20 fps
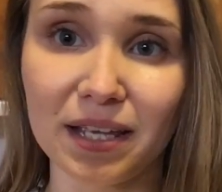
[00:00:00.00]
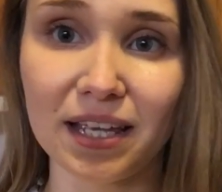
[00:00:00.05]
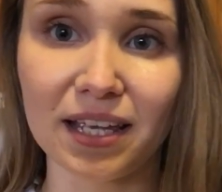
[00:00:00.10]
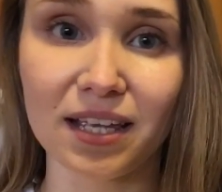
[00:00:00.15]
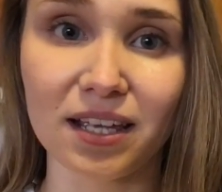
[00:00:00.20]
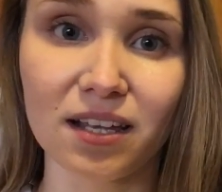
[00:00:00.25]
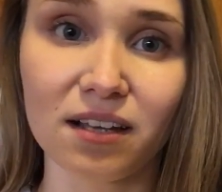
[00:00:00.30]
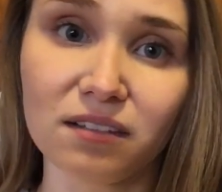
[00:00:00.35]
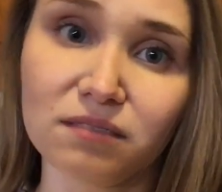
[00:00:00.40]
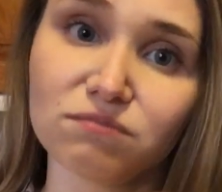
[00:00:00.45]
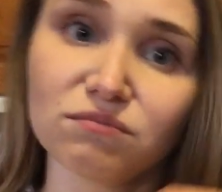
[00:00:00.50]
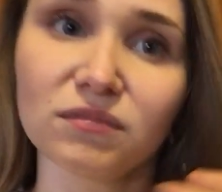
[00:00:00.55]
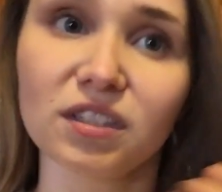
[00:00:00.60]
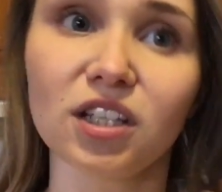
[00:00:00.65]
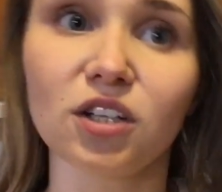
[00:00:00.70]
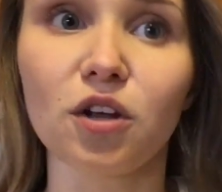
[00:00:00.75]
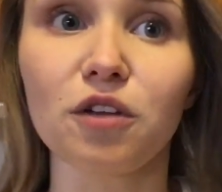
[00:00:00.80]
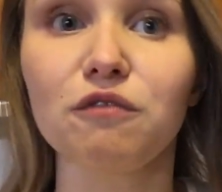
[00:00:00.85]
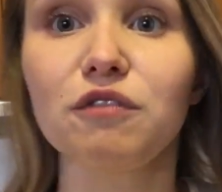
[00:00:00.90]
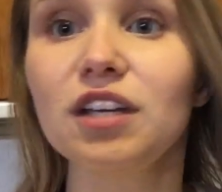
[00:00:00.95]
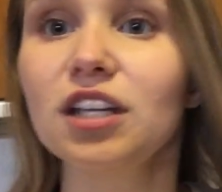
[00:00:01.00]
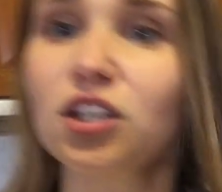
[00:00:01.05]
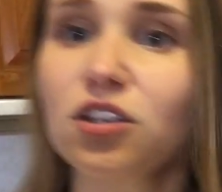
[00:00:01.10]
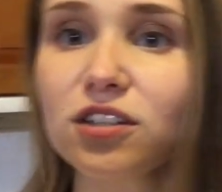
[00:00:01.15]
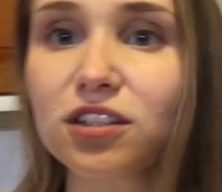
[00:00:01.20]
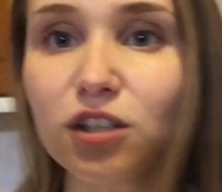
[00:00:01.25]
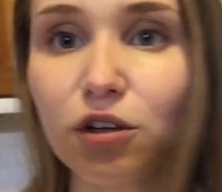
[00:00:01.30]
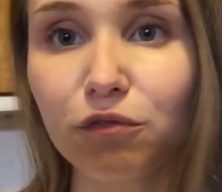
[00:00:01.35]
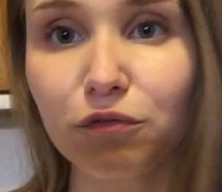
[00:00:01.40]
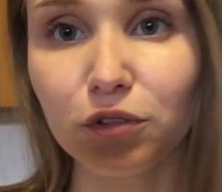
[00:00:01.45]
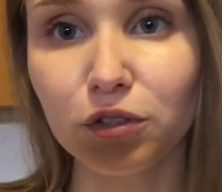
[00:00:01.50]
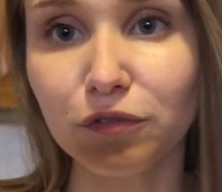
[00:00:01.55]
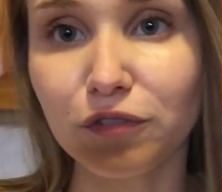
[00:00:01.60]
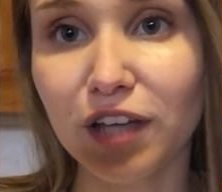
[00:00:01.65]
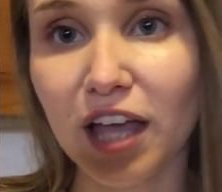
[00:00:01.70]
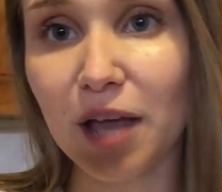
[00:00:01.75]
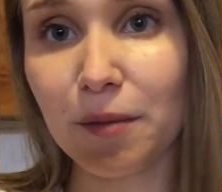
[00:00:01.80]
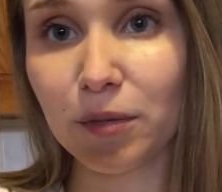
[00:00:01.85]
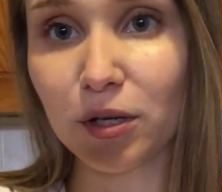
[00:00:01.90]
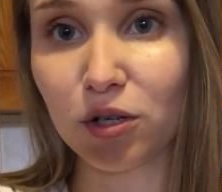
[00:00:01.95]
be, you know, feeding yourself full of
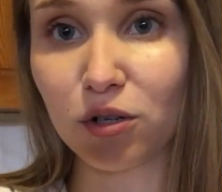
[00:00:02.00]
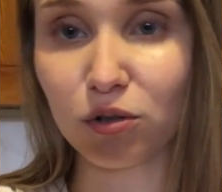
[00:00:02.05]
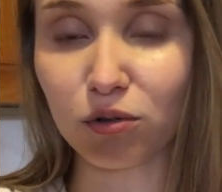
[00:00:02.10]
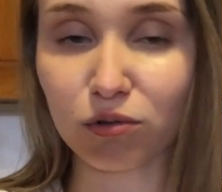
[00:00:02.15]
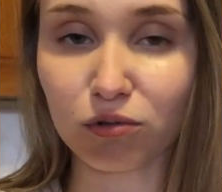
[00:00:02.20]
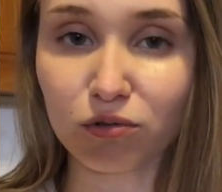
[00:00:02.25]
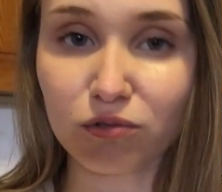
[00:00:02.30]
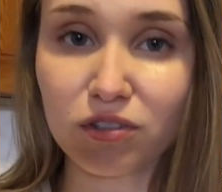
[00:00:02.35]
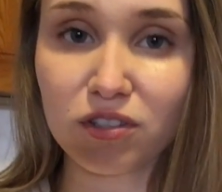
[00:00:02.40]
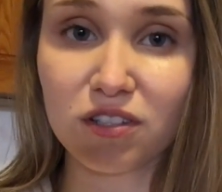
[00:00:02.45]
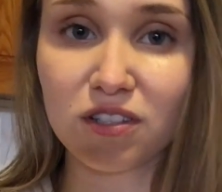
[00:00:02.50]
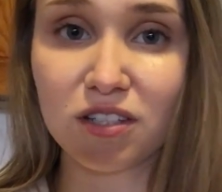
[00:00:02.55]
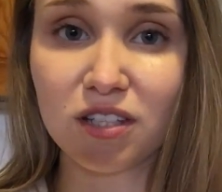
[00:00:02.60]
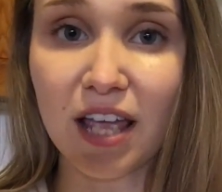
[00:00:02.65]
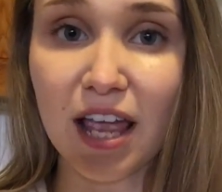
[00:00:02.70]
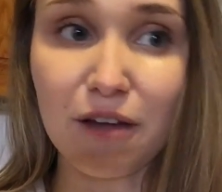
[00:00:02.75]
chemicals